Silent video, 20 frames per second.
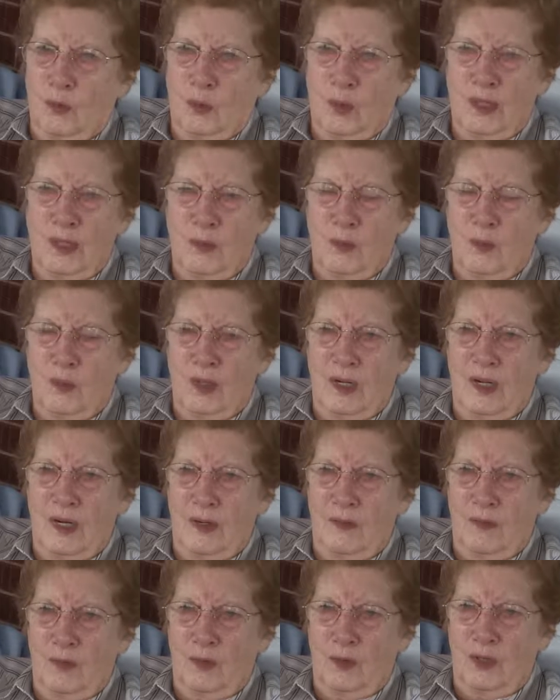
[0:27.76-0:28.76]
We were
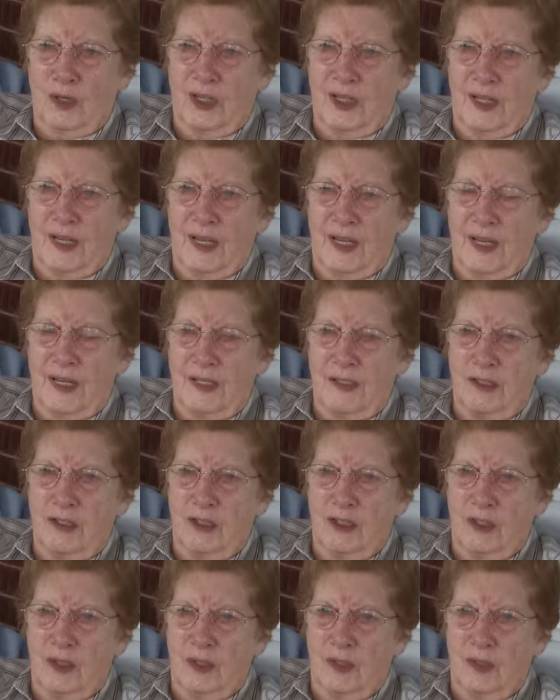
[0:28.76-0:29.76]
never
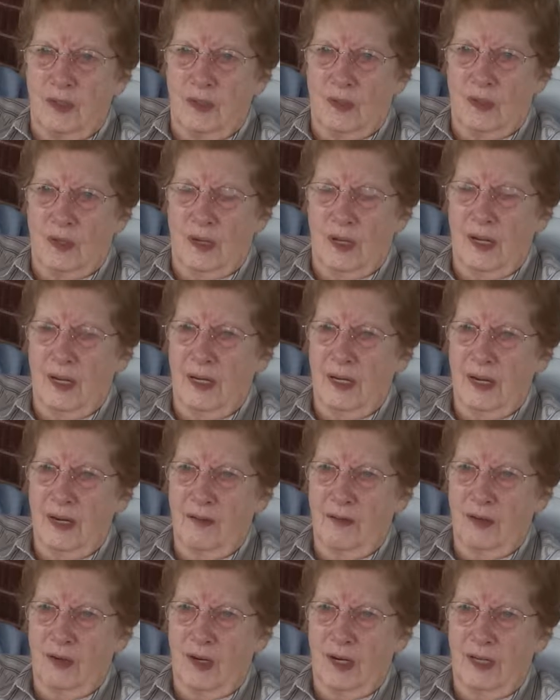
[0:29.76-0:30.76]
engaged. I
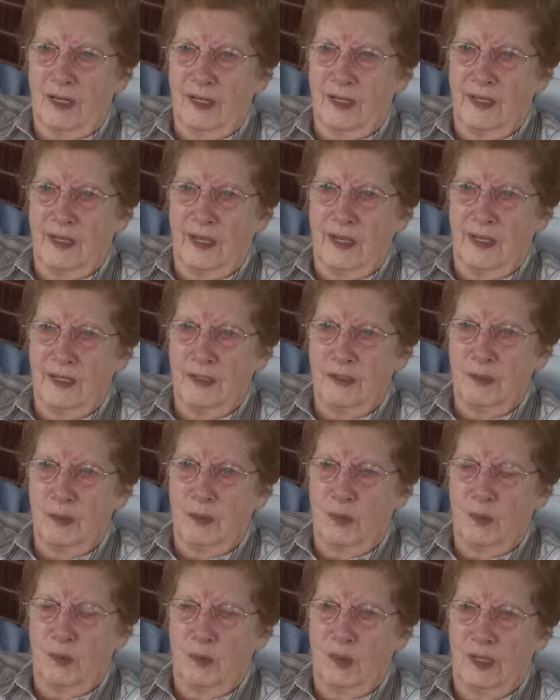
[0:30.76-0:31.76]
never had an
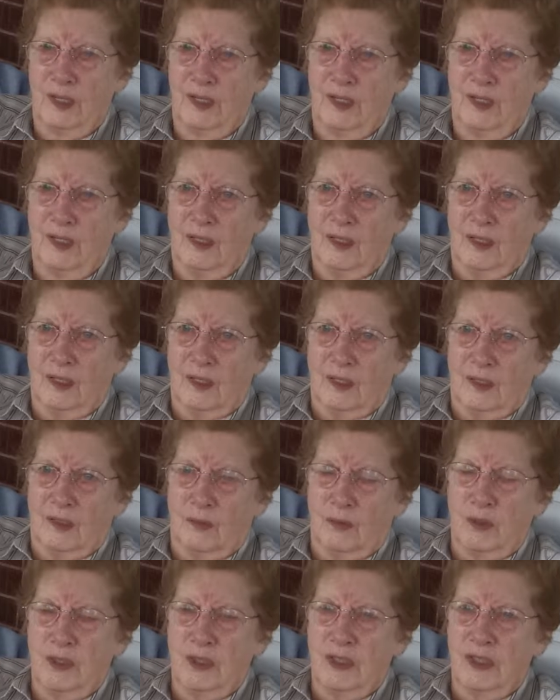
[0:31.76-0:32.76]
engagement ring.
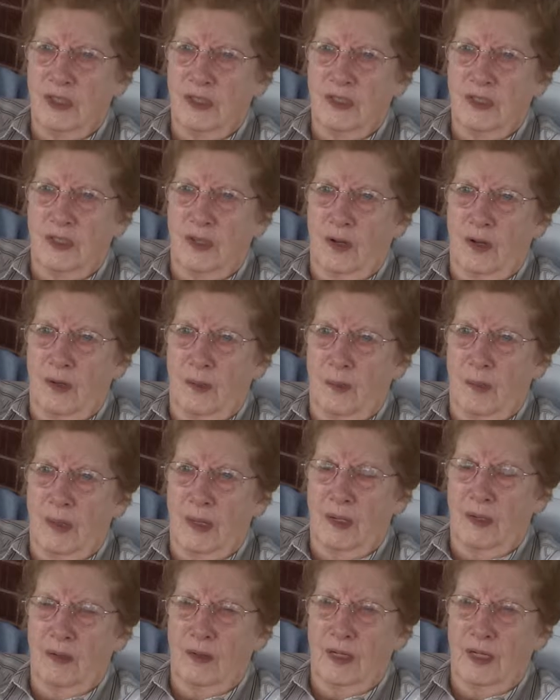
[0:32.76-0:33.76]
We just got
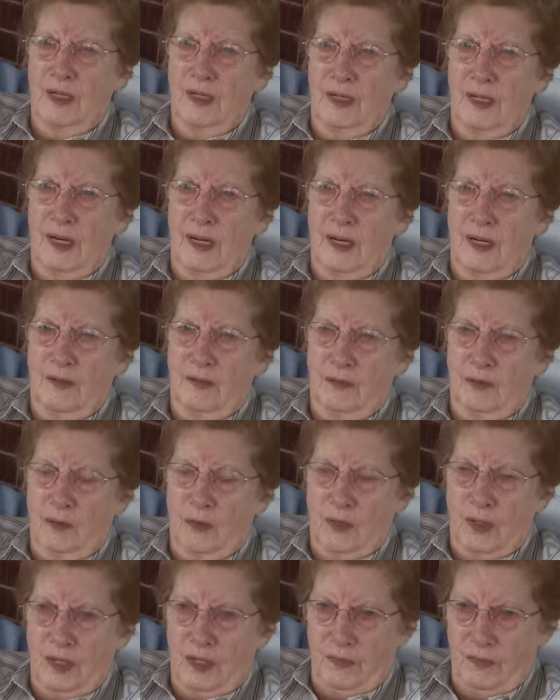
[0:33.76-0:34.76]
married
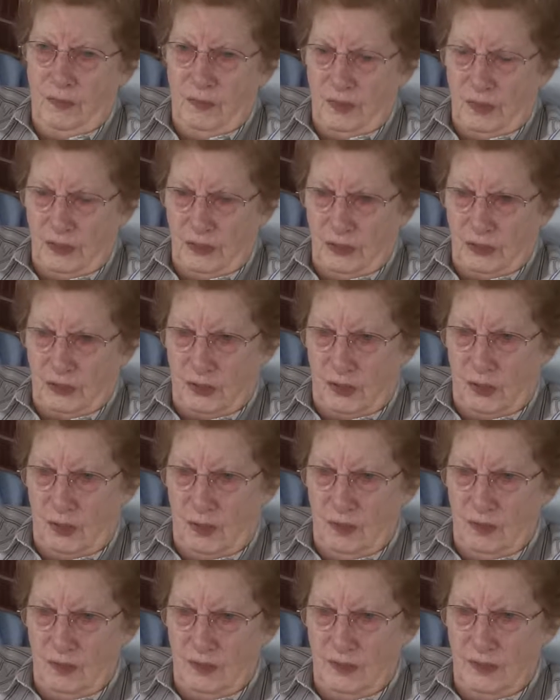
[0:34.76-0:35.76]
after he finished
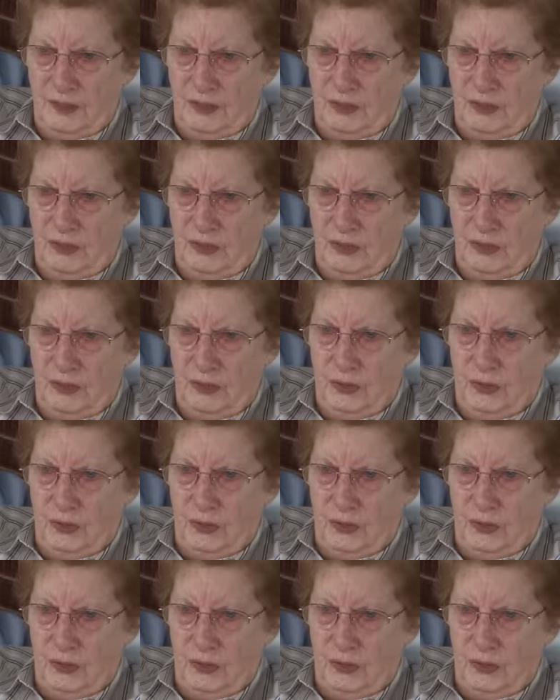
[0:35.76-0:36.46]
college.